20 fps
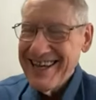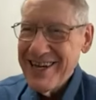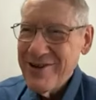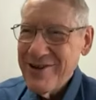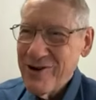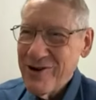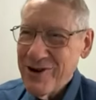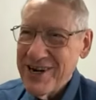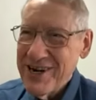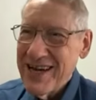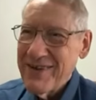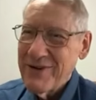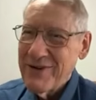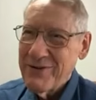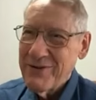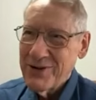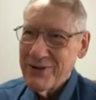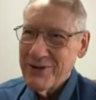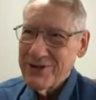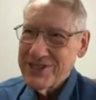you'd heard enough
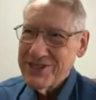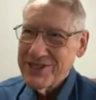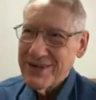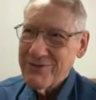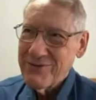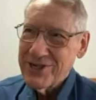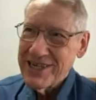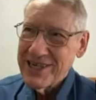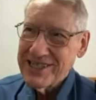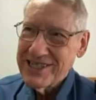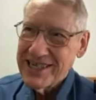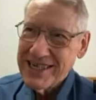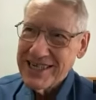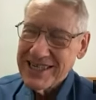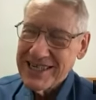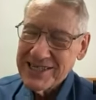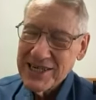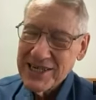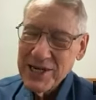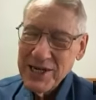of it over several days, I
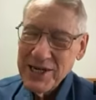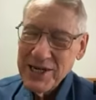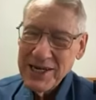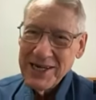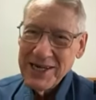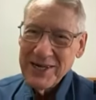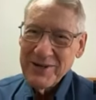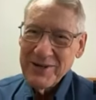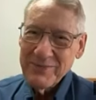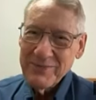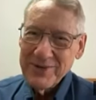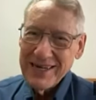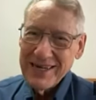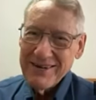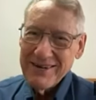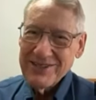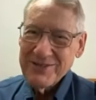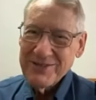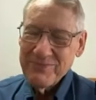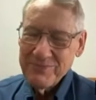guess. But
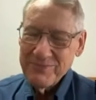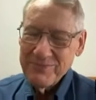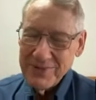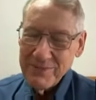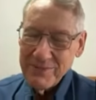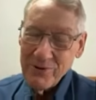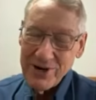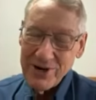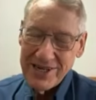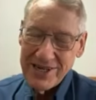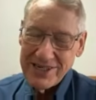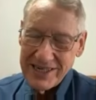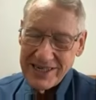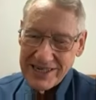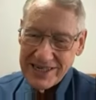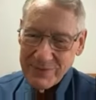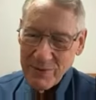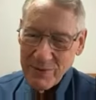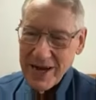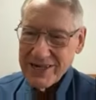I was a, a pretty
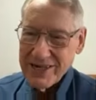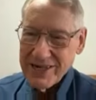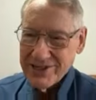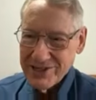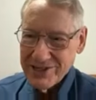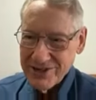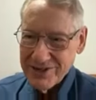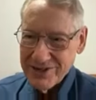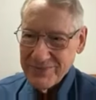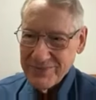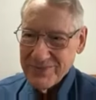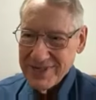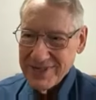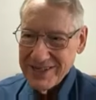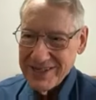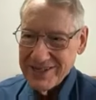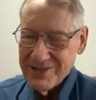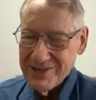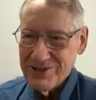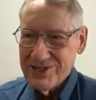intense practicer
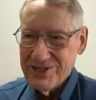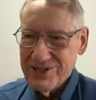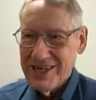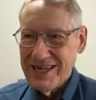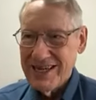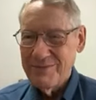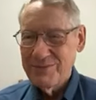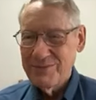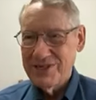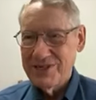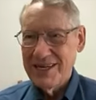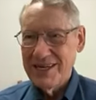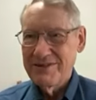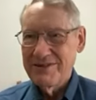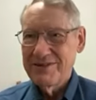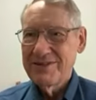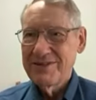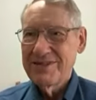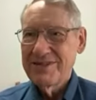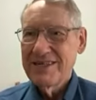in those times, and I
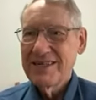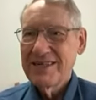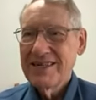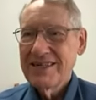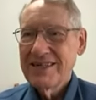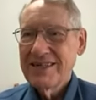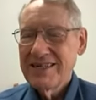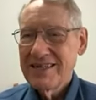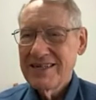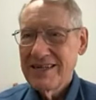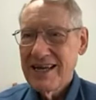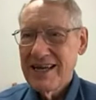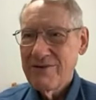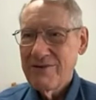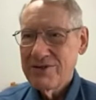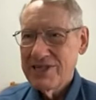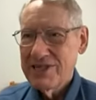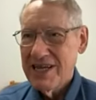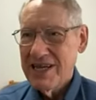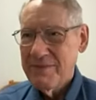I
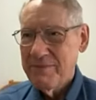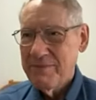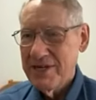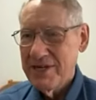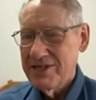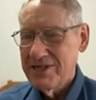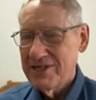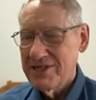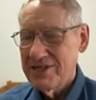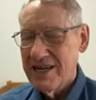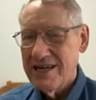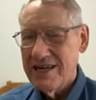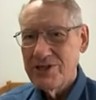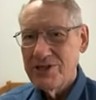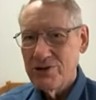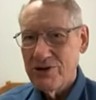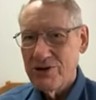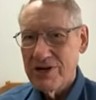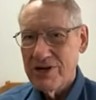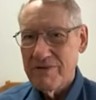would take pieces that I
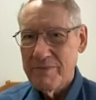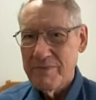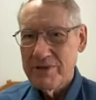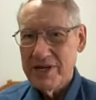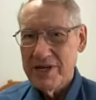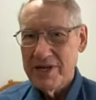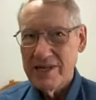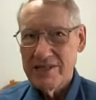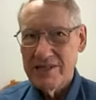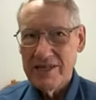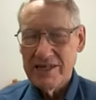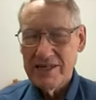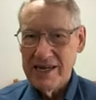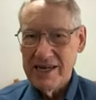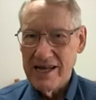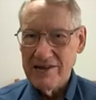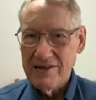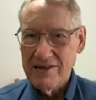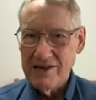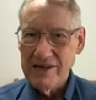enjoyed. We played the
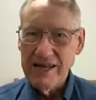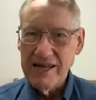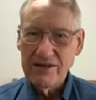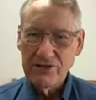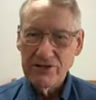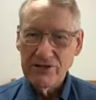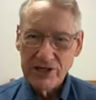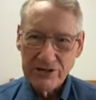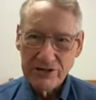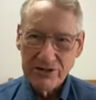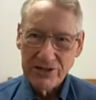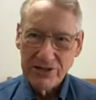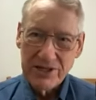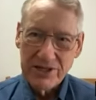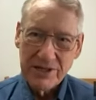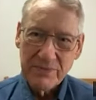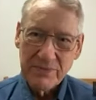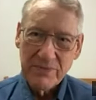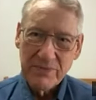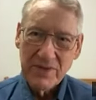Italian in
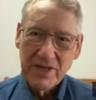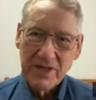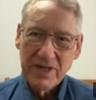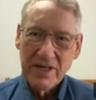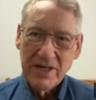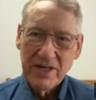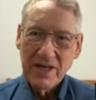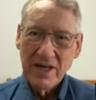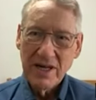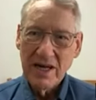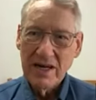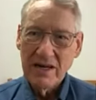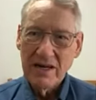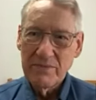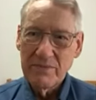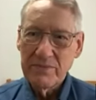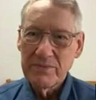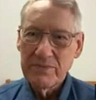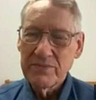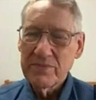Algiers
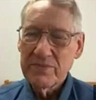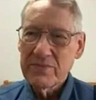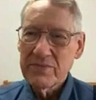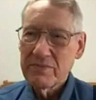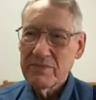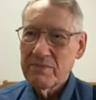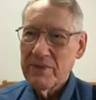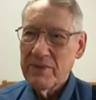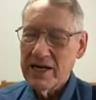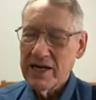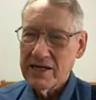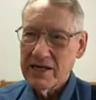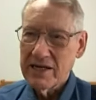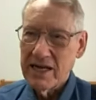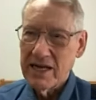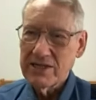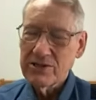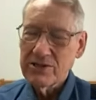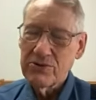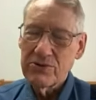um, back in
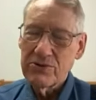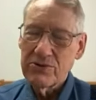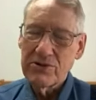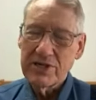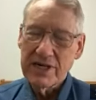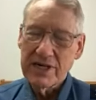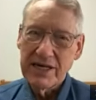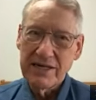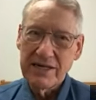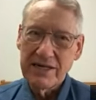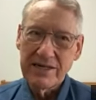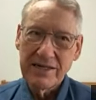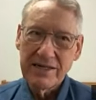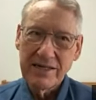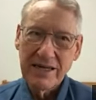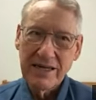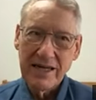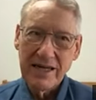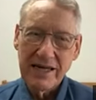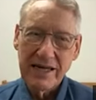high school, and
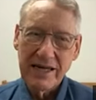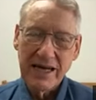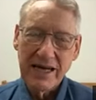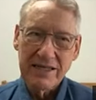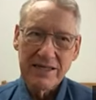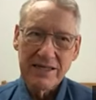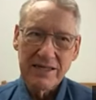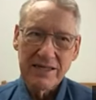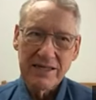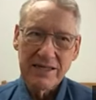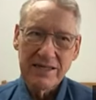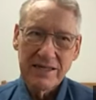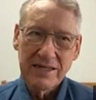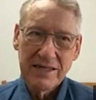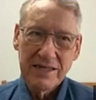I I got the